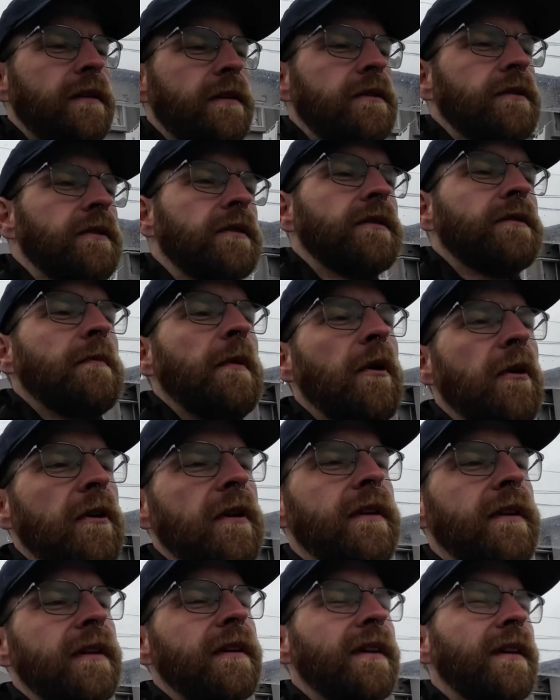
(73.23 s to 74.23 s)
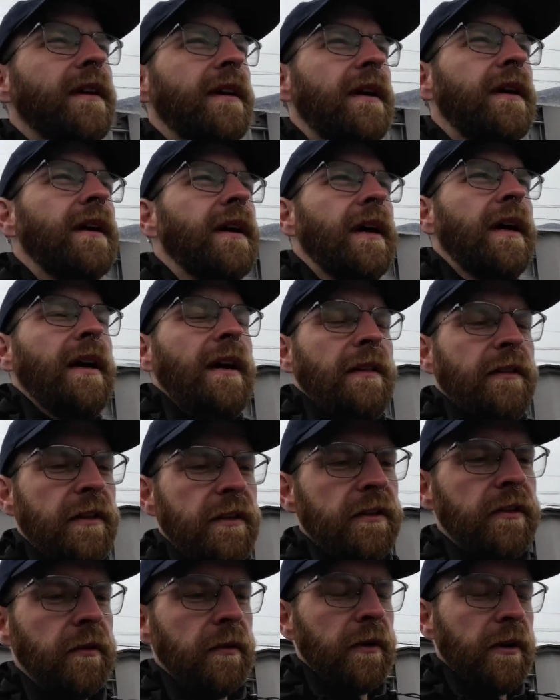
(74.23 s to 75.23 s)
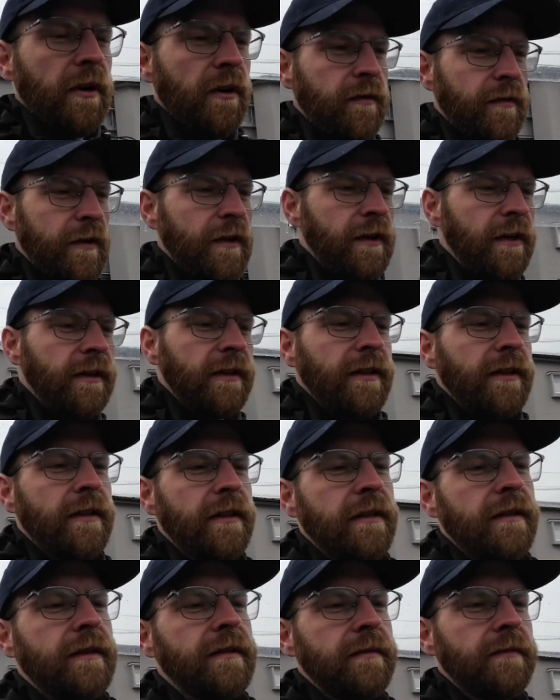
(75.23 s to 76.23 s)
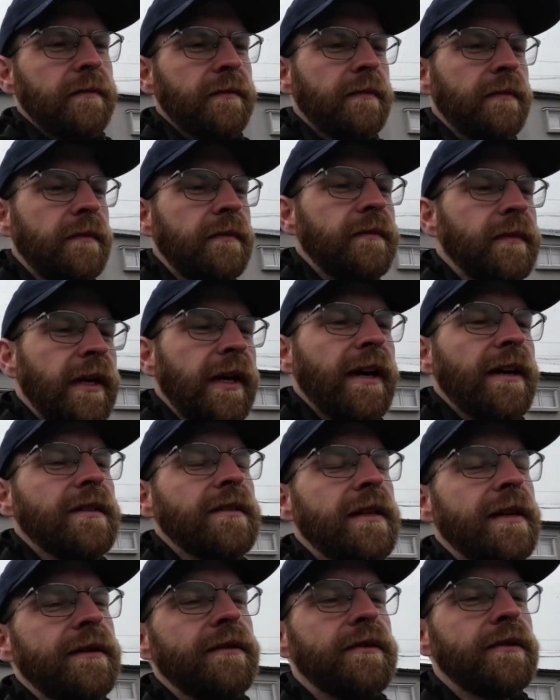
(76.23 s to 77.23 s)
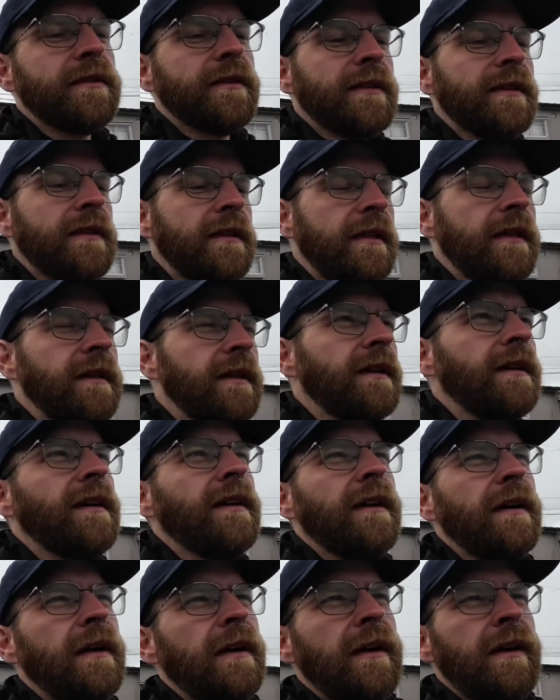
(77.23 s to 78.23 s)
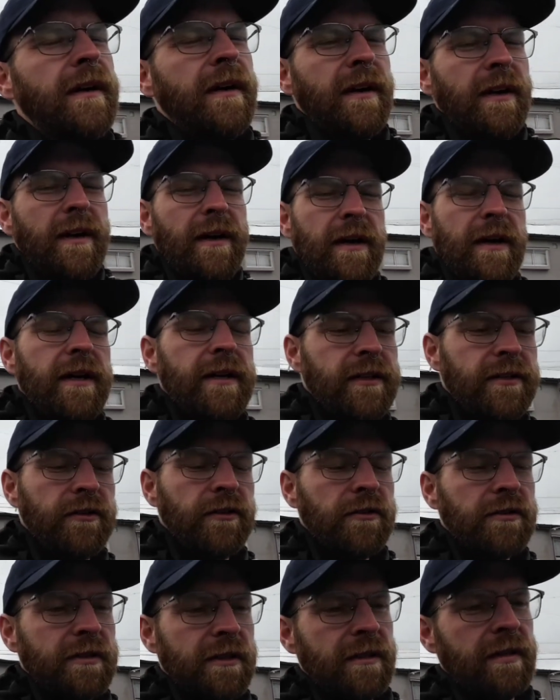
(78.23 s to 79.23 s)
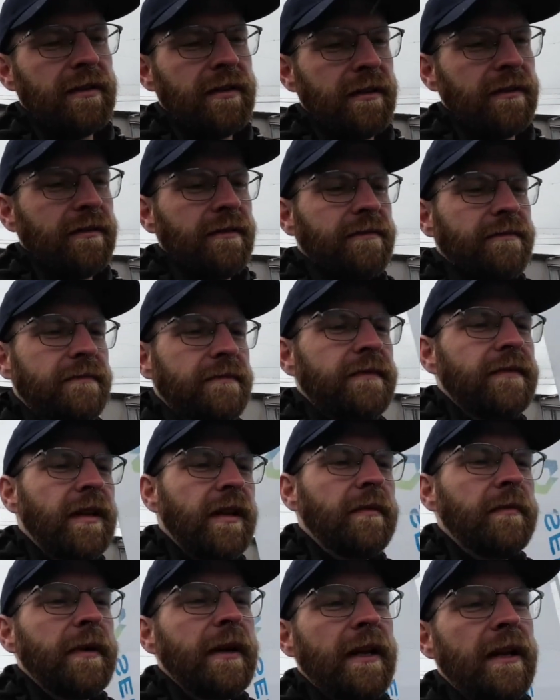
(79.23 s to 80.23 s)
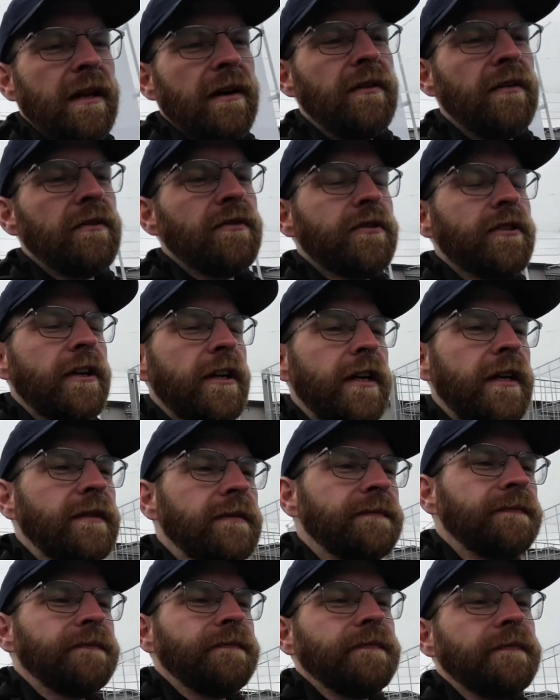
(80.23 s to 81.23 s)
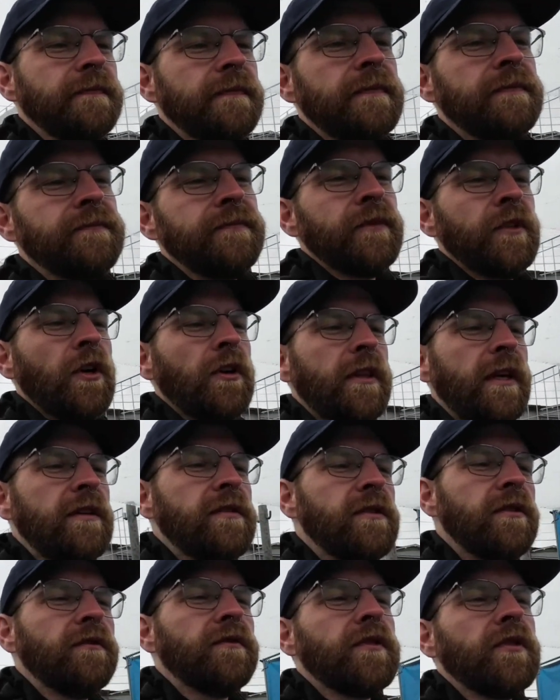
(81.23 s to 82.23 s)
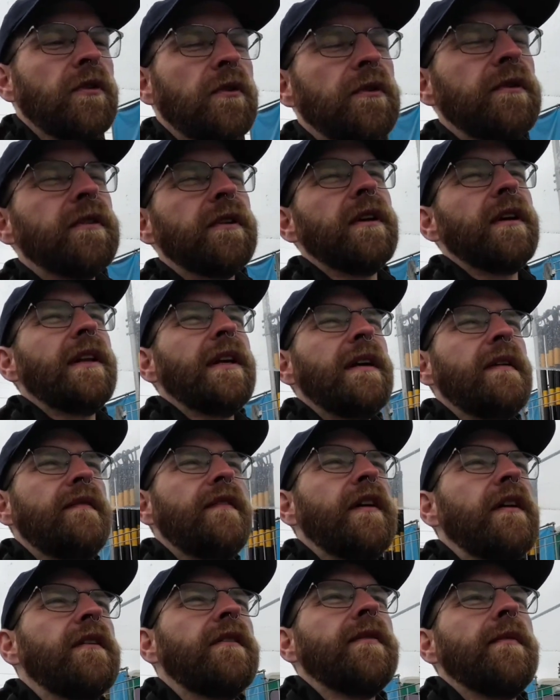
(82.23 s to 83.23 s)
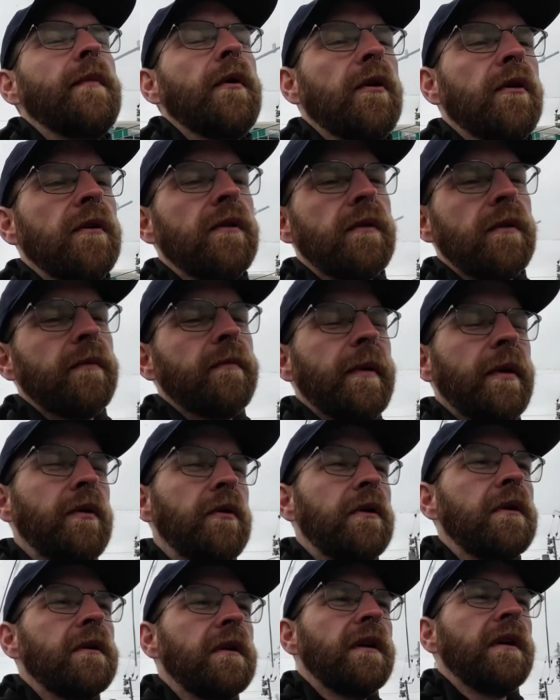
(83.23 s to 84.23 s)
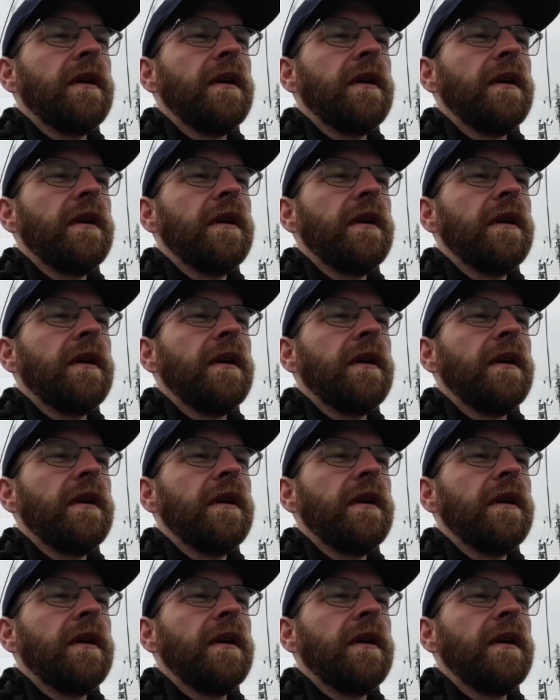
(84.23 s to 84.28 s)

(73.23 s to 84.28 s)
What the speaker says: So this morning didn't do an awful lot in the guest house. Just did a bit of laundry, got that stuff sorted. I leave here tomorrow about